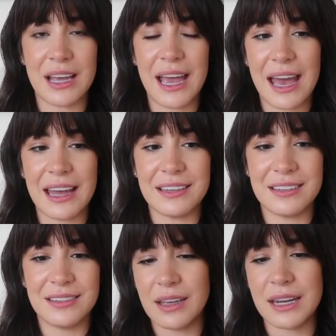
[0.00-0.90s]
I had
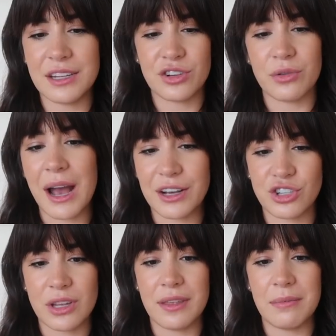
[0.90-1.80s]
an
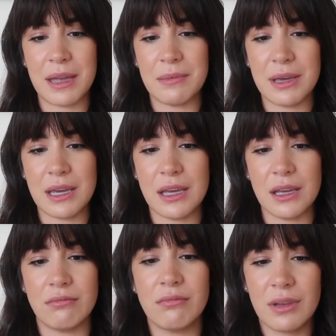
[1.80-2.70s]
interaction that
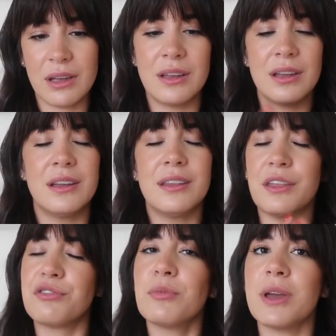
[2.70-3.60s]

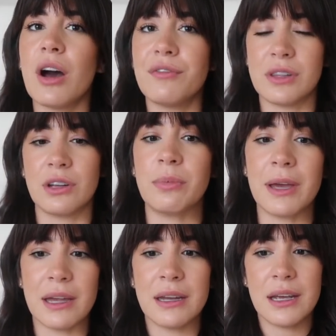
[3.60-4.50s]
threw me off a little
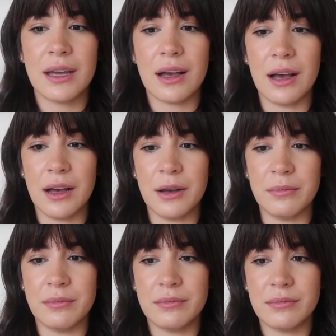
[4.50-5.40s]
bit.
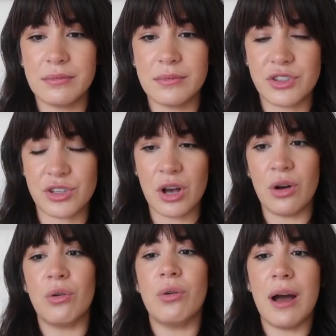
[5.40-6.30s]

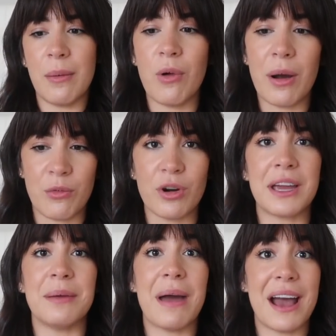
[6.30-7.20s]
So I'm
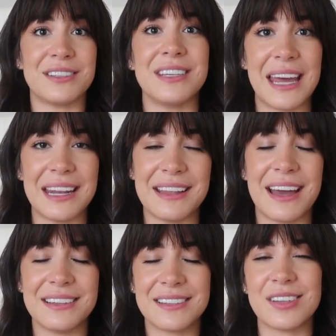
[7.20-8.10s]
working back to getting
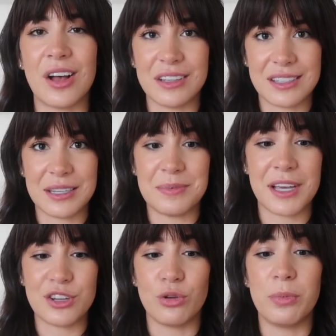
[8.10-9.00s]
that solid sleep
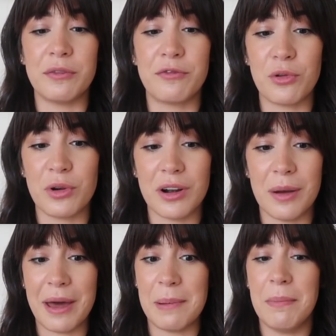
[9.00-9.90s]
schedule. But for
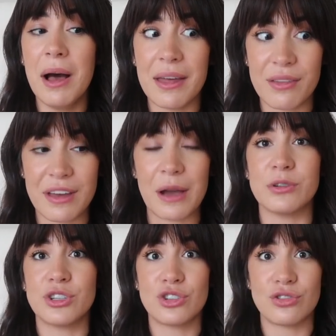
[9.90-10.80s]
about a month, I
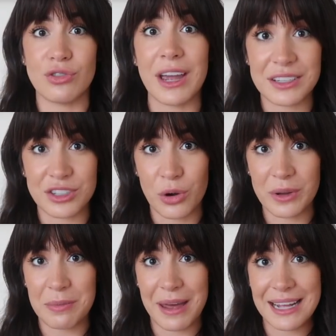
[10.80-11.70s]
was strict,
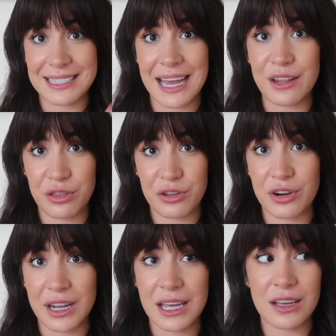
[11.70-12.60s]
going to bed at
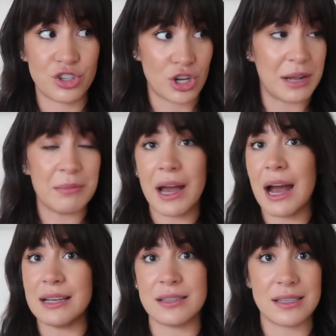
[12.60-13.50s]
10:30, shutting my
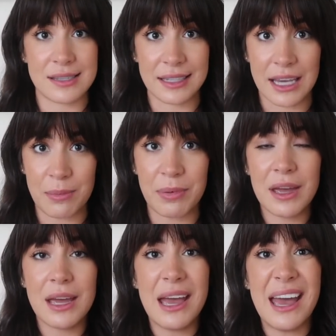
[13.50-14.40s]
eyes, sleep.
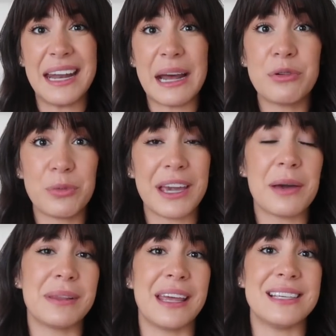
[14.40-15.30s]
And I would wake
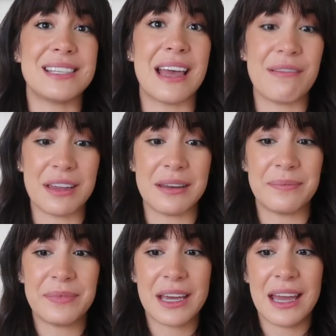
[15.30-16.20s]
up at like
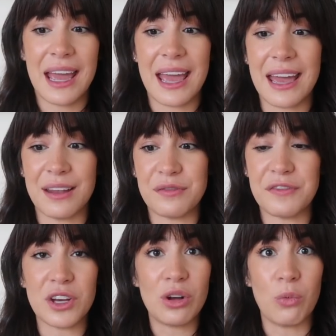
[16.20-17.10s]
7 and
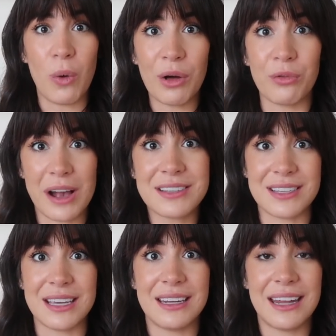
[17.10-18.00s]
feel well
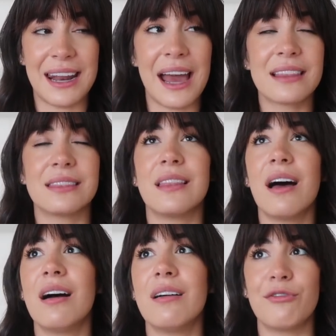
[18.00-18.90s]
rested. And I
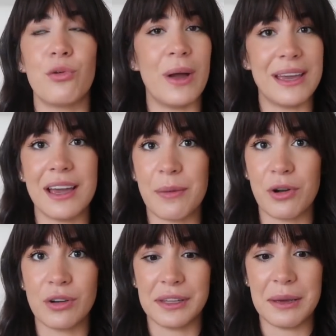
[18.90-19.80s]
love waking up
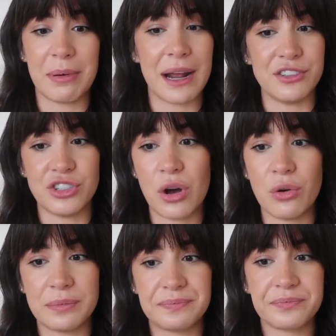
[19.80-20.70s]
early, but I
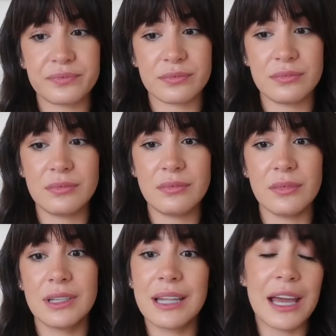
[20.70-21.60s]
don't
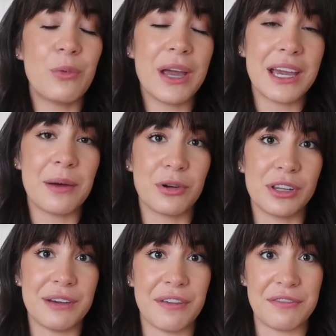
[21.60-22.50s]
like waking up
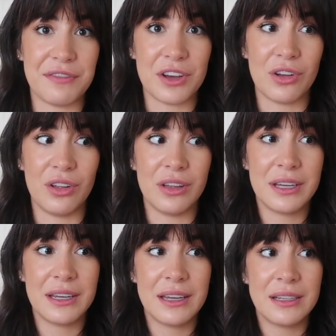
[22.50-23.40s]
early if I feel
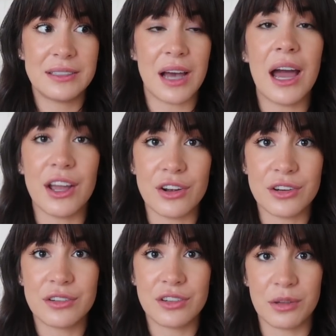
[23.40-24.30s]

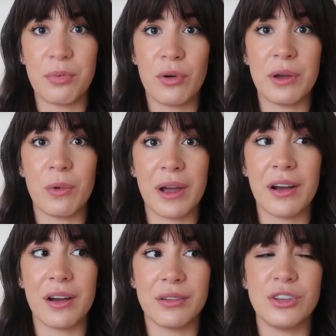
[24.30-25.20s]
tired to the point
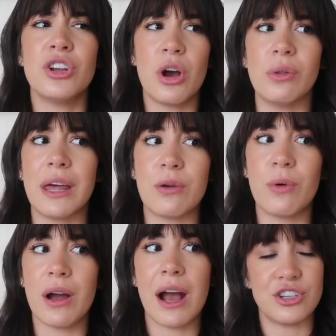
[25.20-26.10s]
where, you know, like
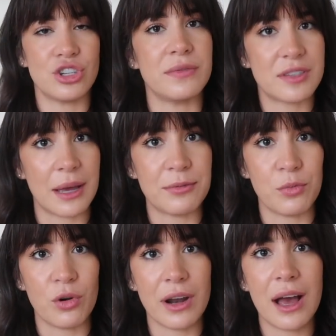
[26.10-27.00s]
where I should have slept
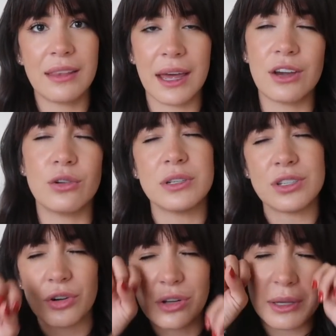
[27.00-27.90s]
more. Not like, oh, it's
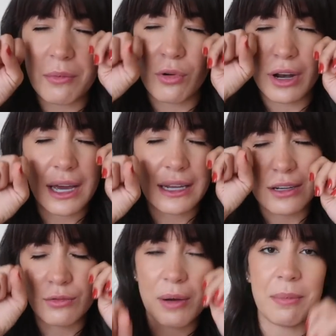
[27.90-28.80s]
the early morning, I
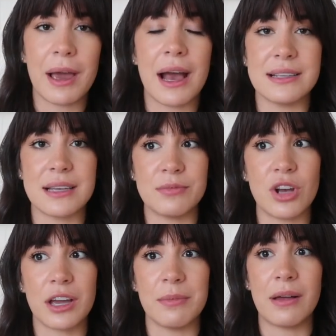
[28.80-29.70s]
need to rub my eyes. I'm
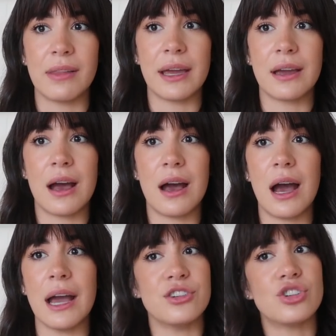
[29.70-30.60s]
talking about like,
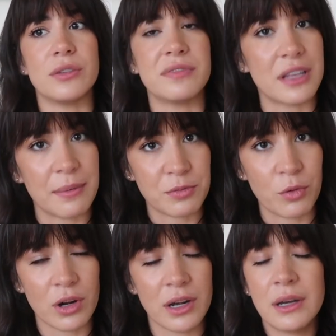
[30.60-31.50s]
I should have slept
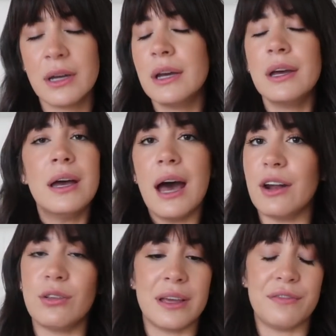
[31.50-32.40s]
more.
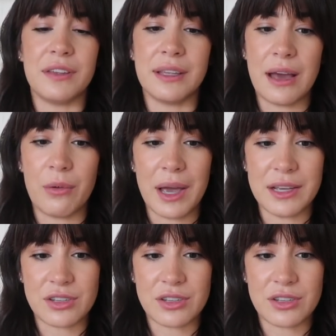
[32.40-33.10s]
I don't like feeling that way.